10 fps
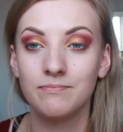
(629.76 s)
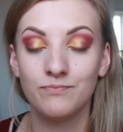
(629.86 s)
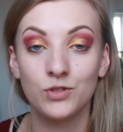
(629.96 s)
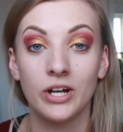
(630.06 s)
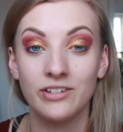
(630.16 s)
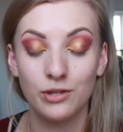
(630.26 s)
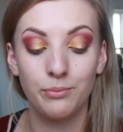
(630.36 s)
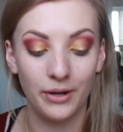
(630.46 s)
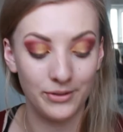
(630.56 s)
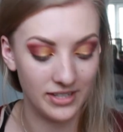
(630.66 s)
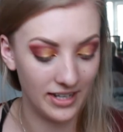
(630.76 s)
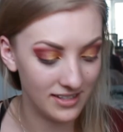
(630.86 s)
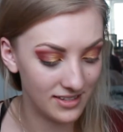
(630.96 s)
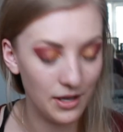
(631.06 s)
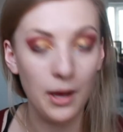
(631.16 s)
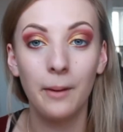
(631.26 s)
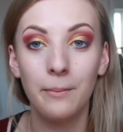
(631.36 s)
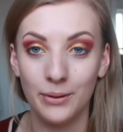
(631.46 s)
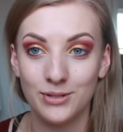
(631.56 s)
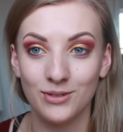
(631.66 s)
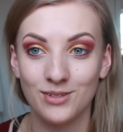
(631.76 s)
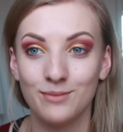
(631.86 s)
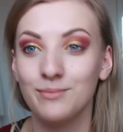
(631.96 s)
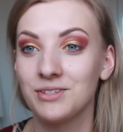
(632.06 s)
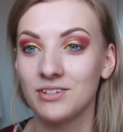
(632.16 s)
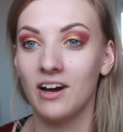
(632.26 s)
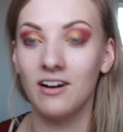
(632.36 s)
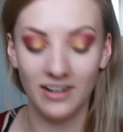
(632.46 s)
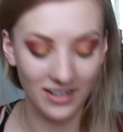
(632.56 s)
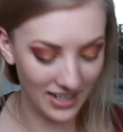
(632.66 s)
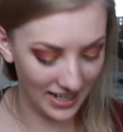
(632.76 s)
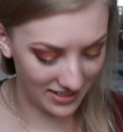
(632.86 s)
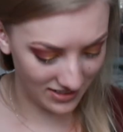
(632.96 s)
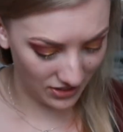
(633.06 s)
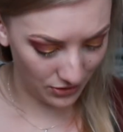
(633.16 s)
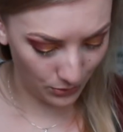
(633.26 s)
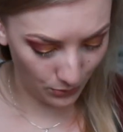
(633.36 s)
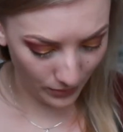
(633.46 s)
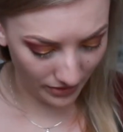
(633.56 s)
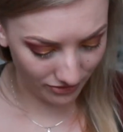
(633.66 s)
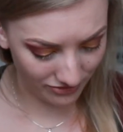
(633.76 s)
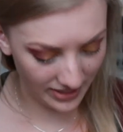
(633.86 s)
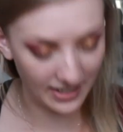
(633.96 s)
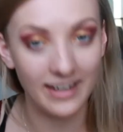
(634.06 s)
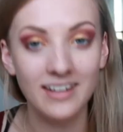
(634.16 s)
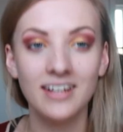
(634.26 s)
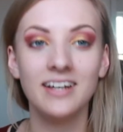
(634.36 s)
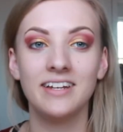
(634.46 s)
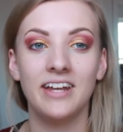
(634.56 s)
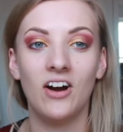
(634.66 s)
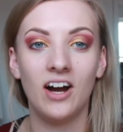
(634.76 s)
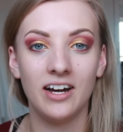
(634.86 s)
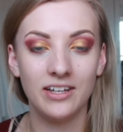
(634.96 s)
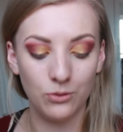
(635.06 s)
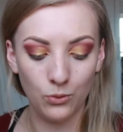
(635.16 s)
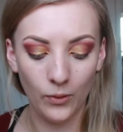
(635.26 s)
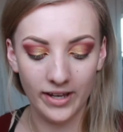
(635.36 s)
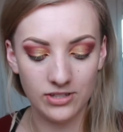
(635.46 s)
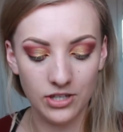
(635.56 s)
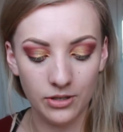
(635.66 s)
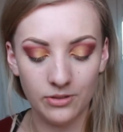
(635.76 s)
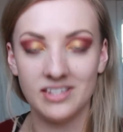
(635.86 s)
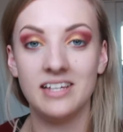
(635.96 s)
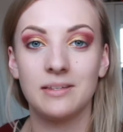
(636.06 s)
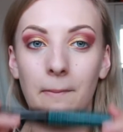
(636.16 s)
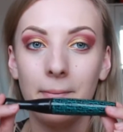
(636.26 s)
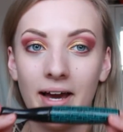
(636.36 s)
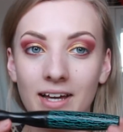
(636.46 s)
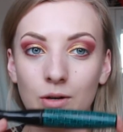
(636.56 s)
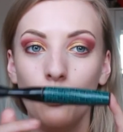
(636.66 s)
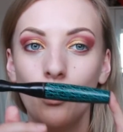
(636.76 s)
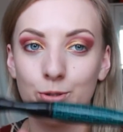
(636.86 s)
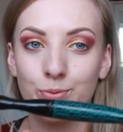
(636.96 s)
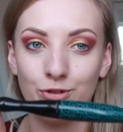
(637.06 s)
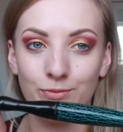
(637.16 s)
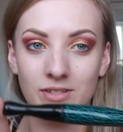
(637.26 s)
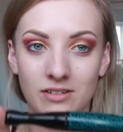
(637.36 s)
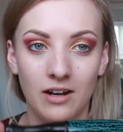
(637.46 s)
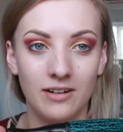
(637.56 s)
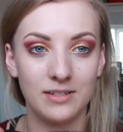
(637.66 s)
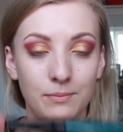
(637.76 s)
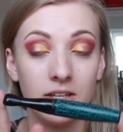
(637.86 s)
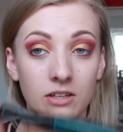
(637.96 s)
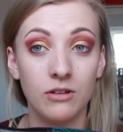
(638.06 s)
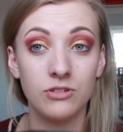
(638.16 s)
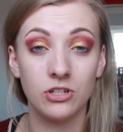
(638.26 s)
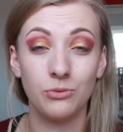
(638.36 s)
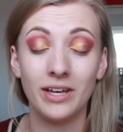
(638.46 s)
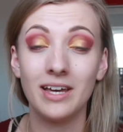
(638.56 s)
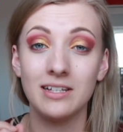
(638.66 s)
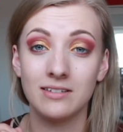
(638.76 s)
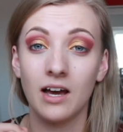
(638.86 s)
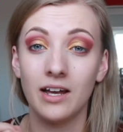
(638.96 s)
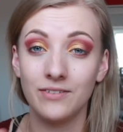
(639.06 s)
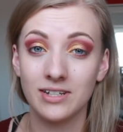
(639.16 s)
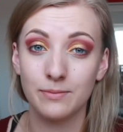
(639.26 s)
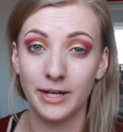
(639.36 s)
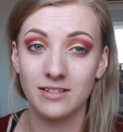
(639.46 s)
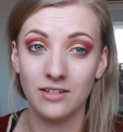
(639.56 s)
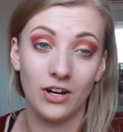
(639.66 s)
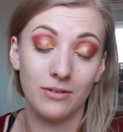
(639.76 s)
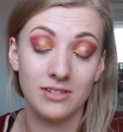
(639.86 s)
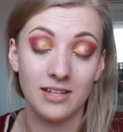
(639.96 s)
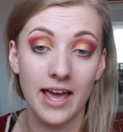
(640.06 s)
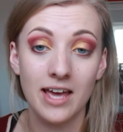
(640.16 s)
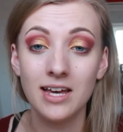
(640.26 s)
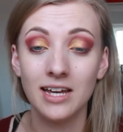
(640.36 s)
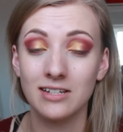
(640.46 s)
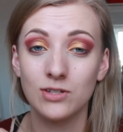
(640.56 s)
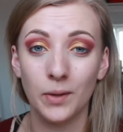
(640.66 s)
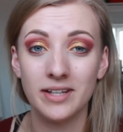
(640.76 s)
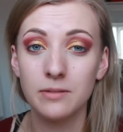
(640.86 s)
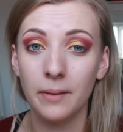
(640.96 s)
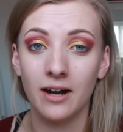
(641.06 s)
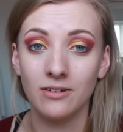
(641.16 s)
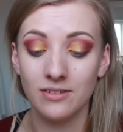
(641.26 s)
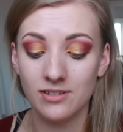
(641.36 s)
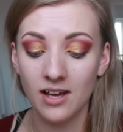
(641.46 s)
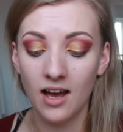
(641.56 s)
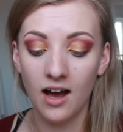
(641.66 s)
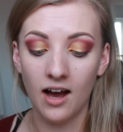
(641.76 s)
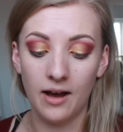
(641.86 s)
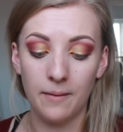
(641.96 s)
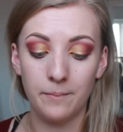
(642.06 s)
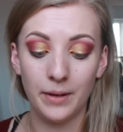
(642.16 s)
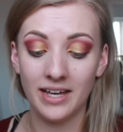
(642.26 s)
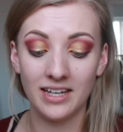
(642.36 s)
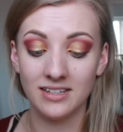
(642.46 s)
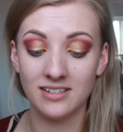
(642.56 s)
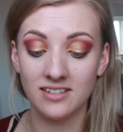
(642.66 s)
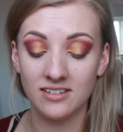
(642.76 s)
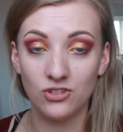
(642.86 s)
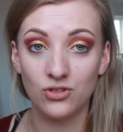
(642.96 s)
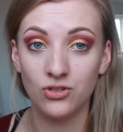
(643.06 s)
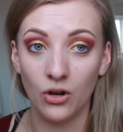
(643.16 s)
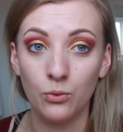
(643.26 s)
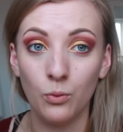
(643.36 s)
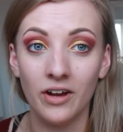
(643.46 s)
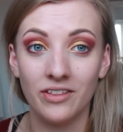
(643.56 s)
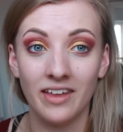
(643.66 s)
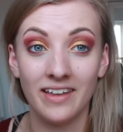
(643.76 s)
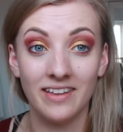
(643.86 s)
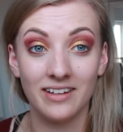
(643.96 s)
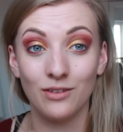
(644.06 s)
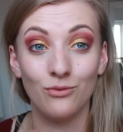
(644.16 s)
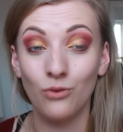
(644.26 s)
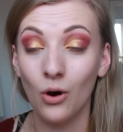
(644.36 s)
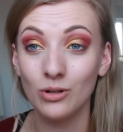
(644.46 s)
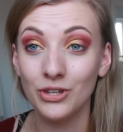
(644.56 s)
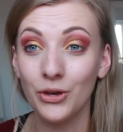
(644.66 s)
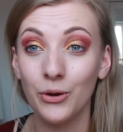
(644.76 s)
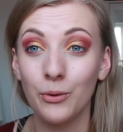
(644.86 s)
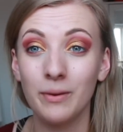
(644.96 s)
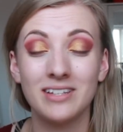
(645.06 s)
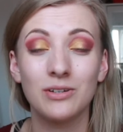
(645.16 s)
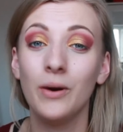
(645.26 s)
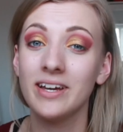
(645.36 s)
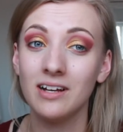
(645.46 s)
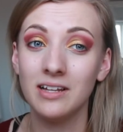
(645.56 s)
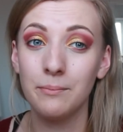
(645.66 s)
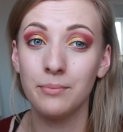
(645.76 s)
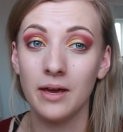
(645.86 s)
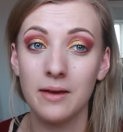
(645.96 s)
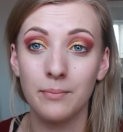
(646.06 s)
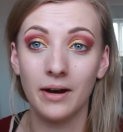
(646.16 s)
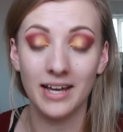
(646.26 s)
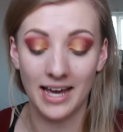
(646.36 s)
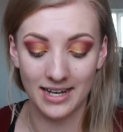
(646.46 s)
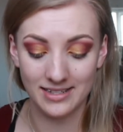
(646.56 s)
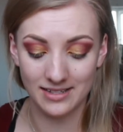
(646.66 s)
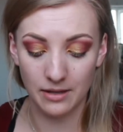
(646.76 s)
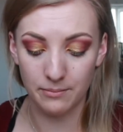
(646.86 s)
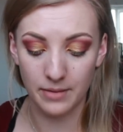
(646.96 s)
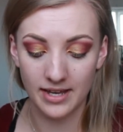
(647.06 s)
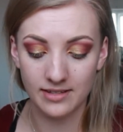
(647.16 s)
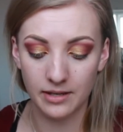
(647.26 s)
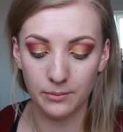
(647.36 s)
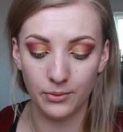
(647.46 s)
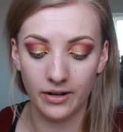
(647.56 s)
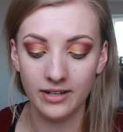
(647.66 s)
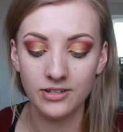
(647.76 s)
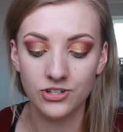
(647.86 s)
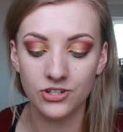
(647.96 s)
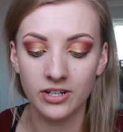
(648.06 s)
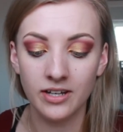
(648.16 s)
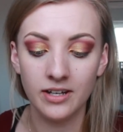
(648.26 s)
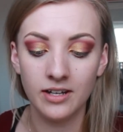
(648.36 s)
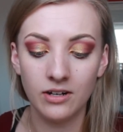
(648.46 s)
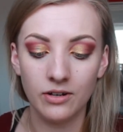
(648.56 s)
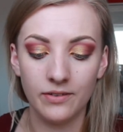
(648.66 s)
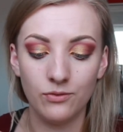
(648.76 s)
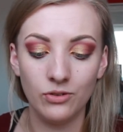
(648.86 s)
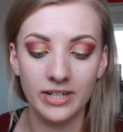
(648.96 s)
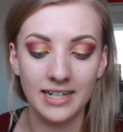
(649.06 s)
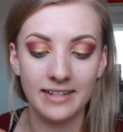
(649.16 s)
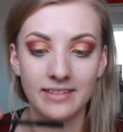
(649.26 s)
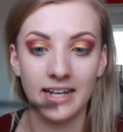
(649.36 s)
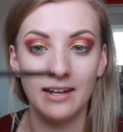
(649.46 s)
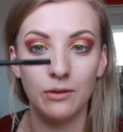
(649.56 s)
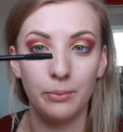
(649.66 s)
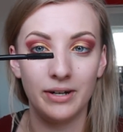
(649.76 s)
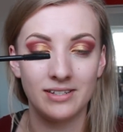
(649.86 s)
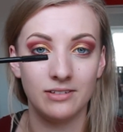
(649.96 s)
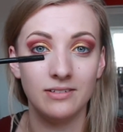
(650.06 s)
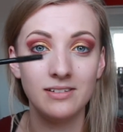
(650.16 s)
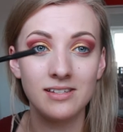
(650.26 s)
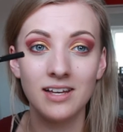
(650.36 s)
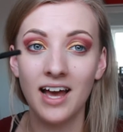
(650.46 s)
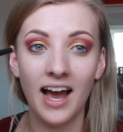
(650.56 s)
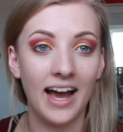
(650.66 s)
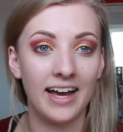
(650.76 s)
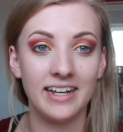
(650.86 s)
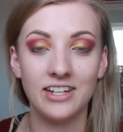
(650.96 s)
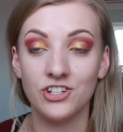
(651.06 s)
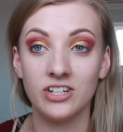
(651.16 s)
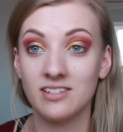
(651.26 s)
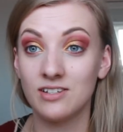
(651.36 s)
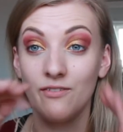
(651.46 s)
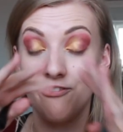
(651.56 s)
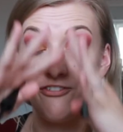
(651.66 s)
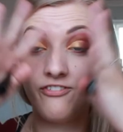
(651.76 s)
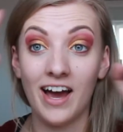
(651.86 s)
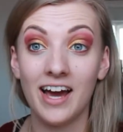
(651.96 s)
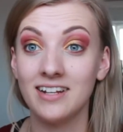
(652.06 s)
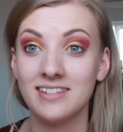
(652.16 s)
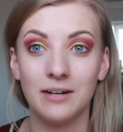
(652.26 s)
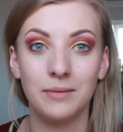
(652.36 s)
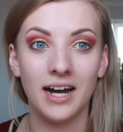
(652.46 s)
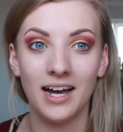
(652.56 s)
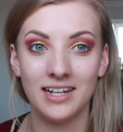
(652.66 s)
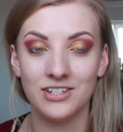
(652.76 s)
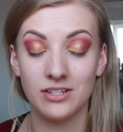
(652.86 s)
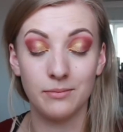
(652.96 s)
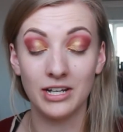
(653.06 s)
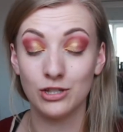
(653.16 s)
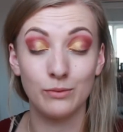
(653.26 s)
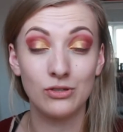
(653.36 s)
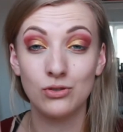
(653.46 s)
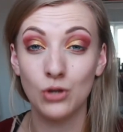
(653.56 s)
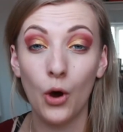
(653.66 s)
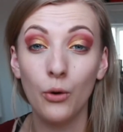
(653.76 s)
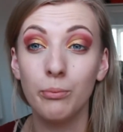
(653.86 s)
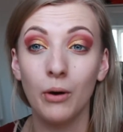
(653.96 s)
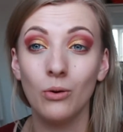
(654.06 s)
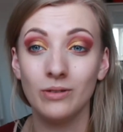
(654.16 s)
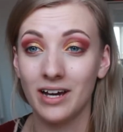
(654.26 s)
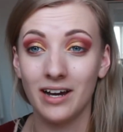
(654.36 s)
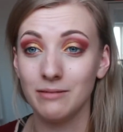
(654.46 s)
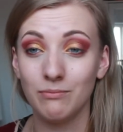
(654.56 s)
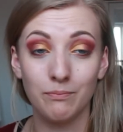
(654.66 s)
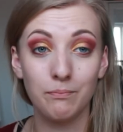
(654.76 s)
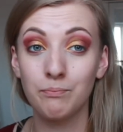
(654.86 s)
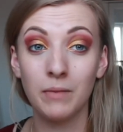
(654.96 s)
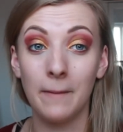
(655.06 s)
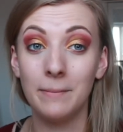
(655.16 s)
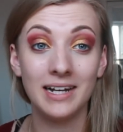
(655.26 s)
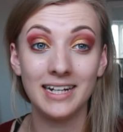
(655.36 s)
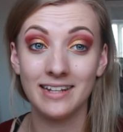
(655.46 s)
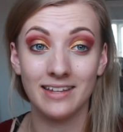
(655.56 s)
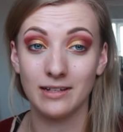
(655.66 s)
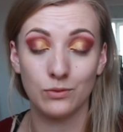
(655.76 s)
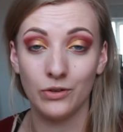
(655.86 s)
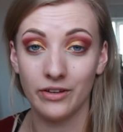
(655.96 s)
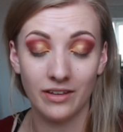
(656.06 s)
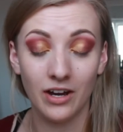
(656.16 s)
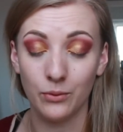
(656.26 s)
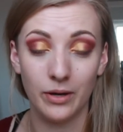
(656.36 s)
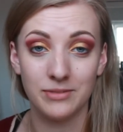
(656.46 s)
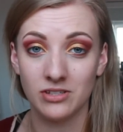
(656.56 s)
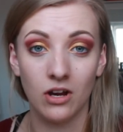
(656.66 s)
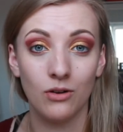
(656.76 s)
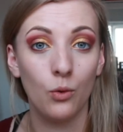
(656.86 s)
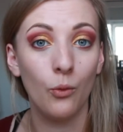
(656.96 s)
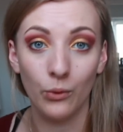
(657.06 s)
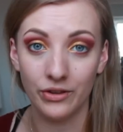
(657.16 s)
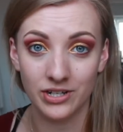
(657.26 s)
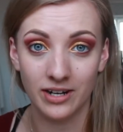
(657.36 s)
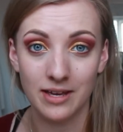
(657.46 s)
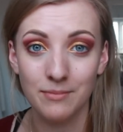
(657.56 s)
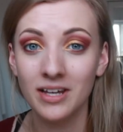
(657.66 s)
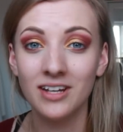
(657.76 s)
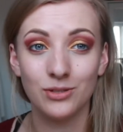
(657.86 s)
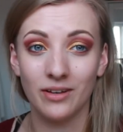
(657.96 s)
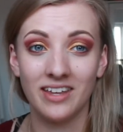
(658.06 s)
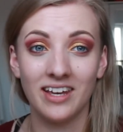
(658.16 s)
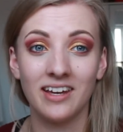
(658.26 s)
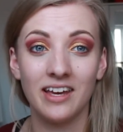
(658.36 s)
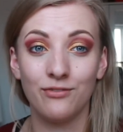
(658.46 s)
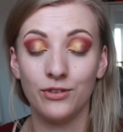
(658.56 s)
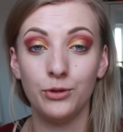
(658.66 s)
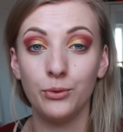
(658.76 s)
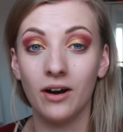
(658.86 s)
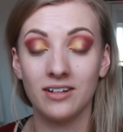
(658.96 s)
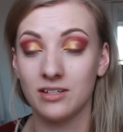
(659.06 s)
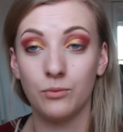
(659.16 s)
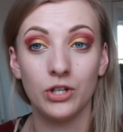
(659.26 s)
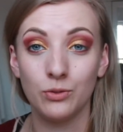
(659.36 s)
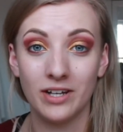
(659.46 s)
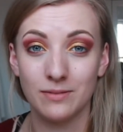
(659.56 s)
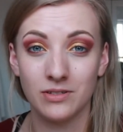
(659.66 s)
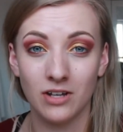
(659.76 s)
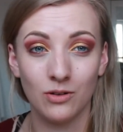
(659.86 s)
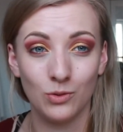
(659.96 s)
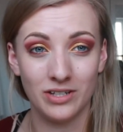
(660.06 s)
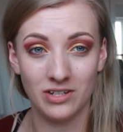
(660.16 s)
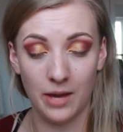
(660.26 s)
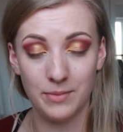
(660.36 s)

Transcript: trust the process. Put on some mascara and you will feel it. Now, I always use this MAC waterproof mascara. It's my go-to. It is kind of expensive, I would say. It's £20, but it is so worth it. Like, the volume is quite clumpy, but it has this amazing brush and really thin little bristles, and it just fans out my eyelashes and makes them so bold. I completely think it's worth it. I wear mascara all the time, so I think if you are someone who wears mascara all the time,